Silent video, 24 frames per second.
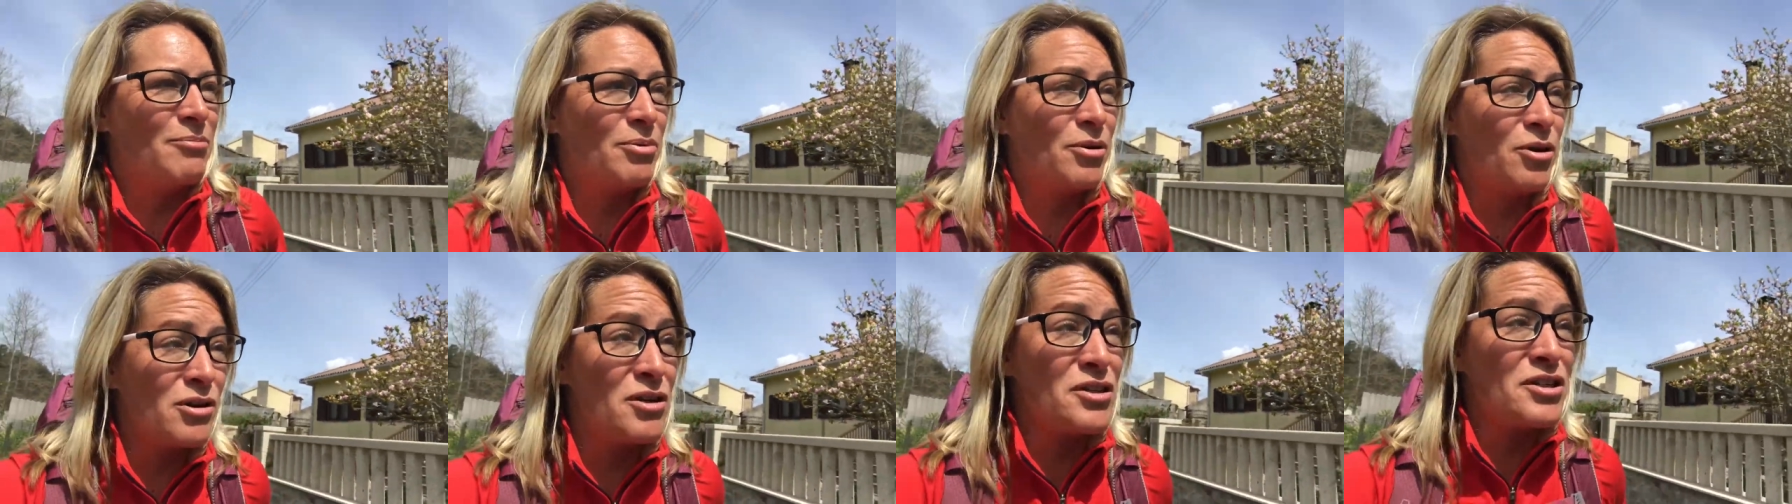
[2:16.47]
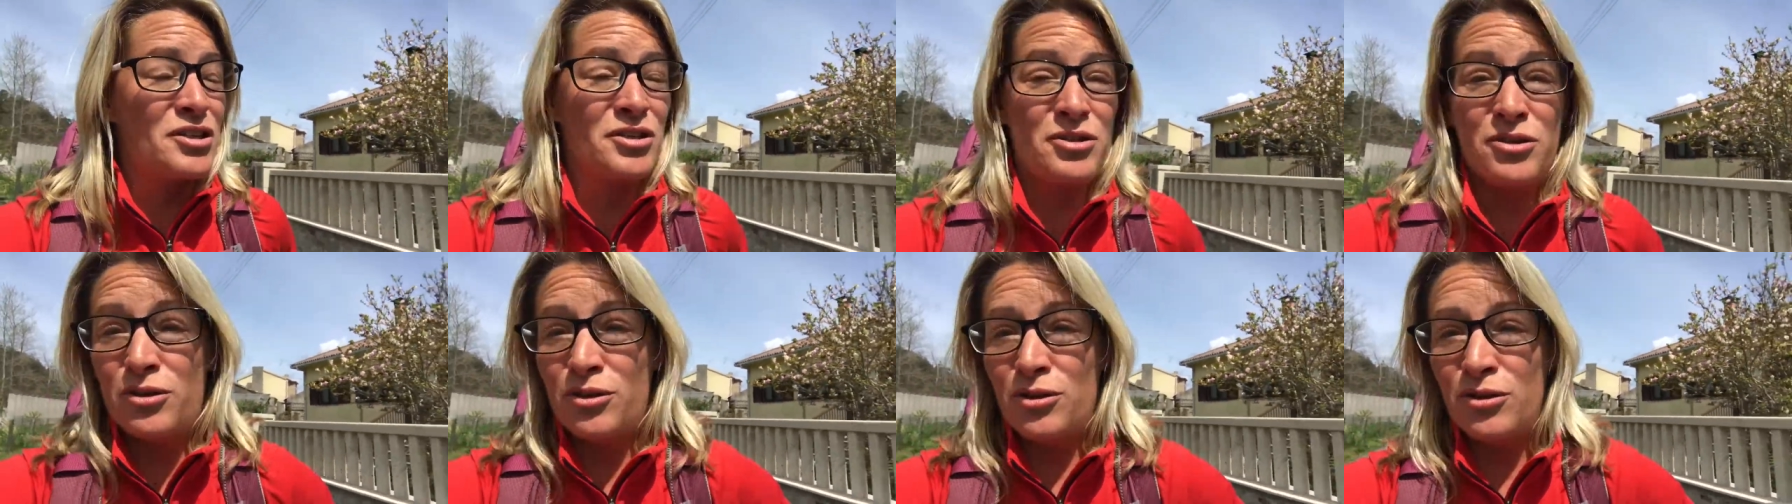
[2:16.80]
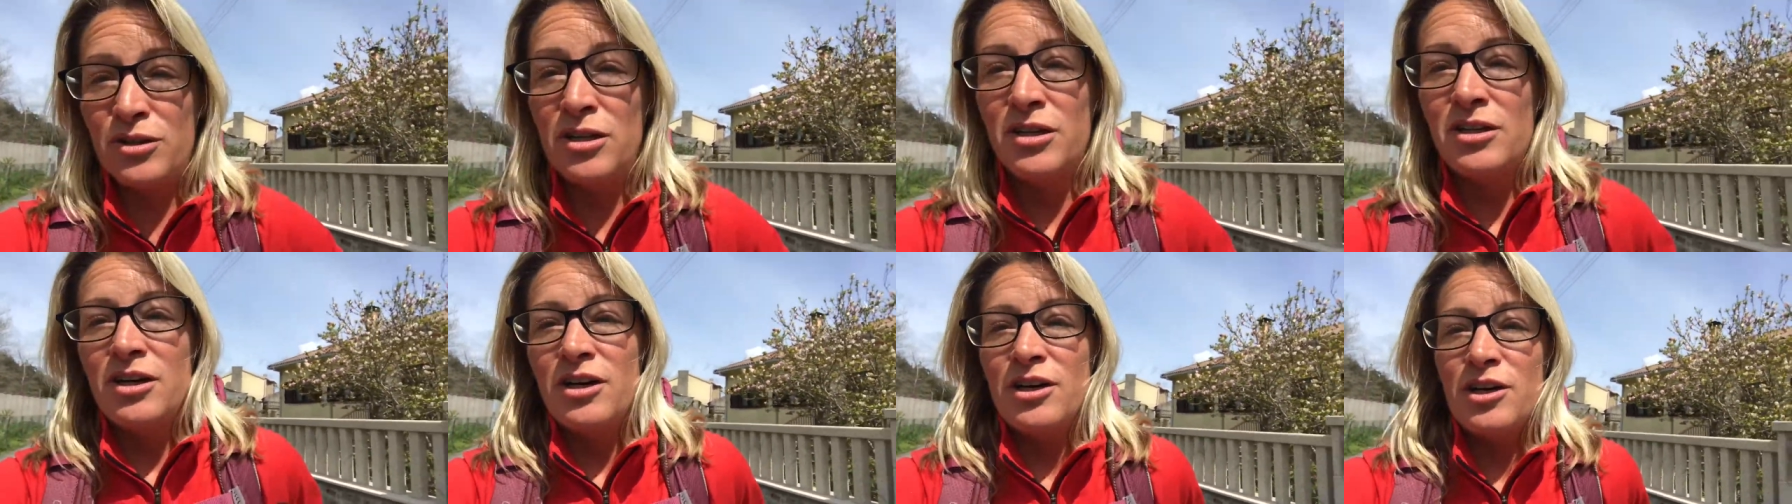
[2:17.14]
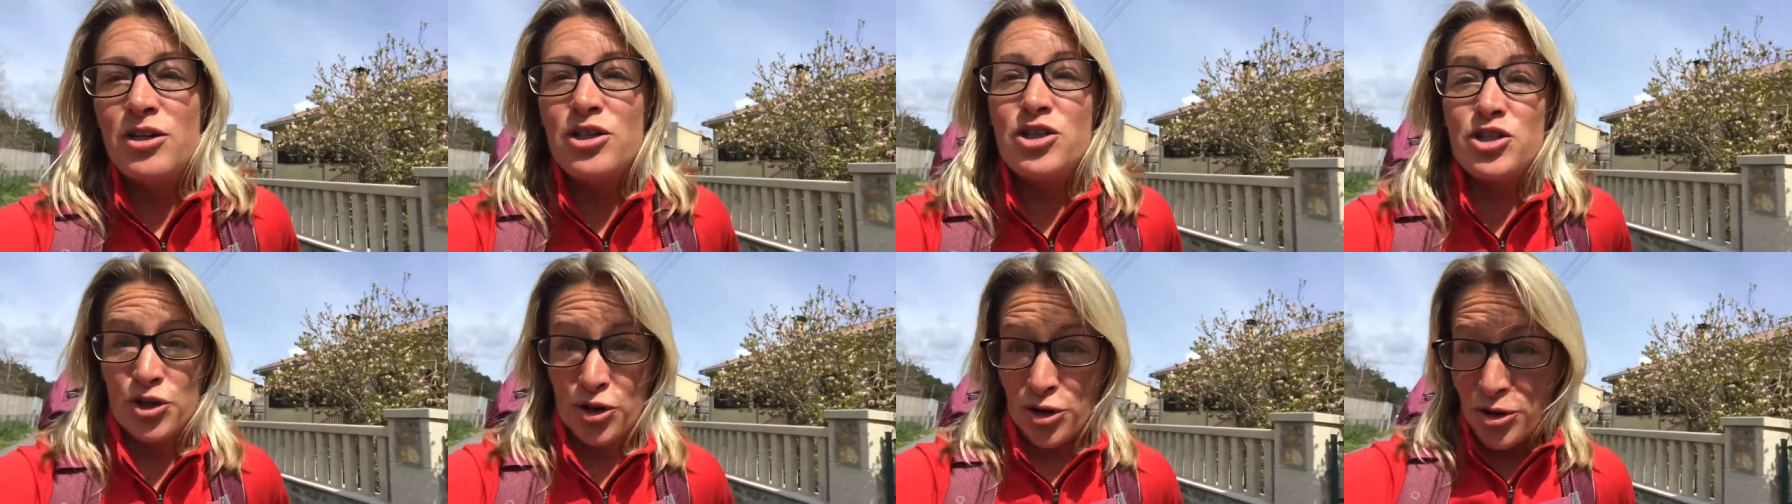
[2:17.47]
personal
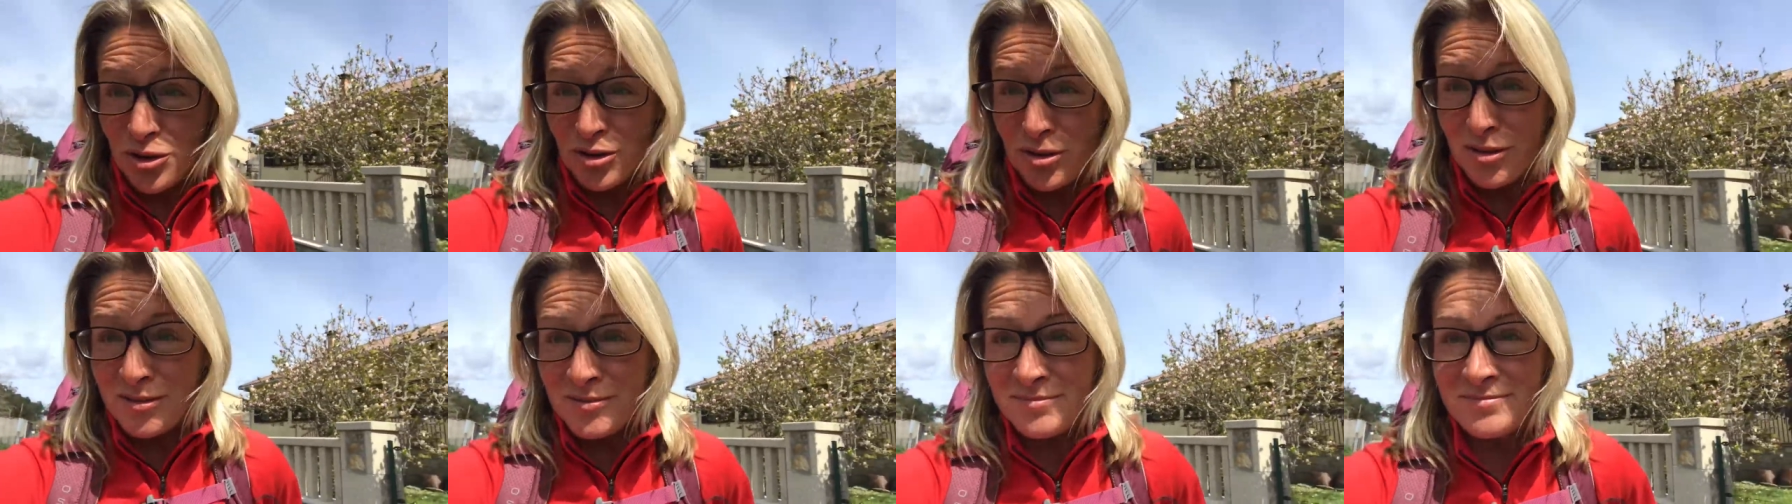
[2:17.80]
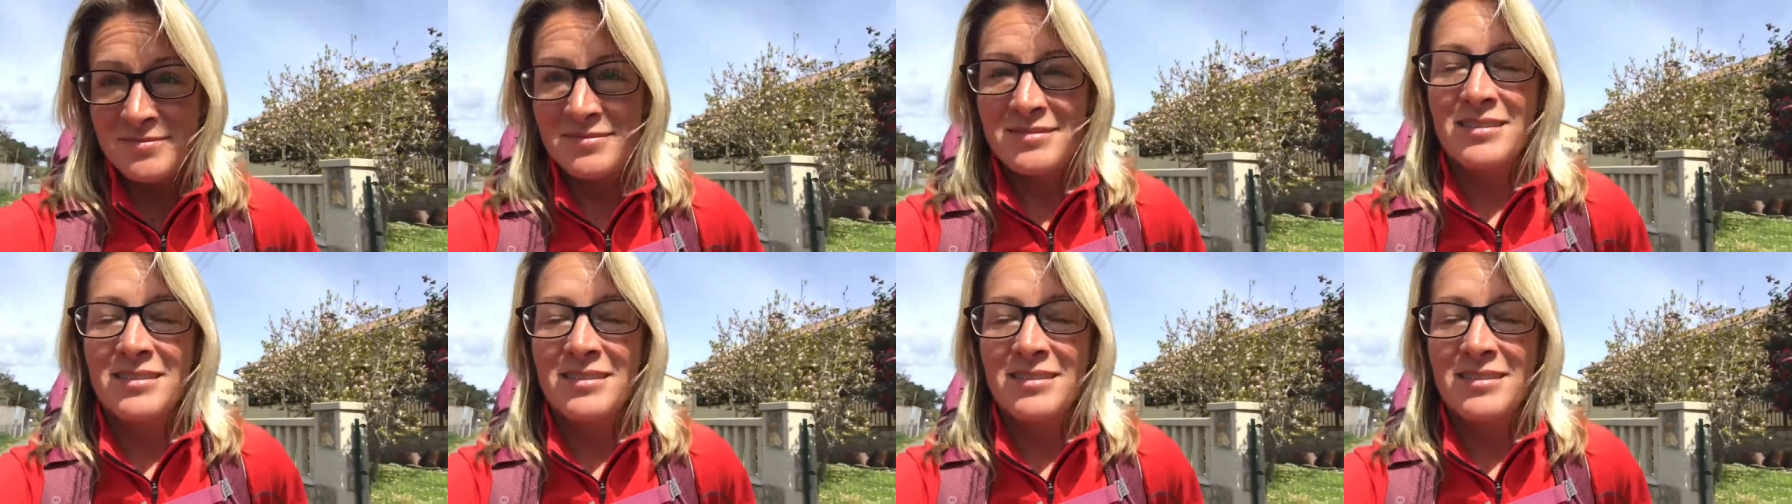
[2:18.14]
journal.